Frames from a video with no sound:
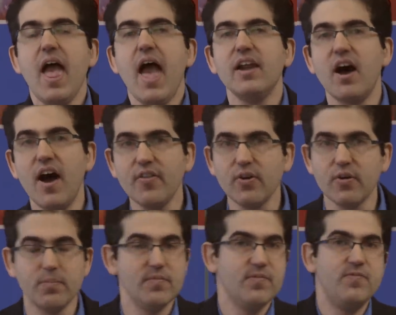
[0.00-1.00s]
and
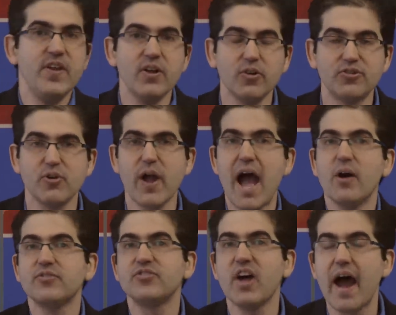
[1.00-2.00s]
other fields that are
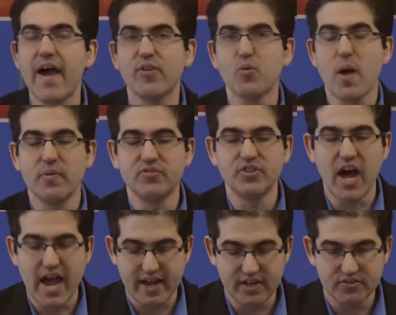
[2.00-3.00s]
outside the realm of
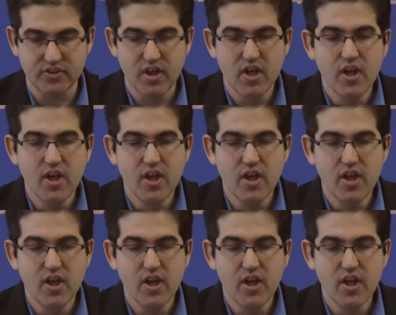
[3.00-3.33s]
science.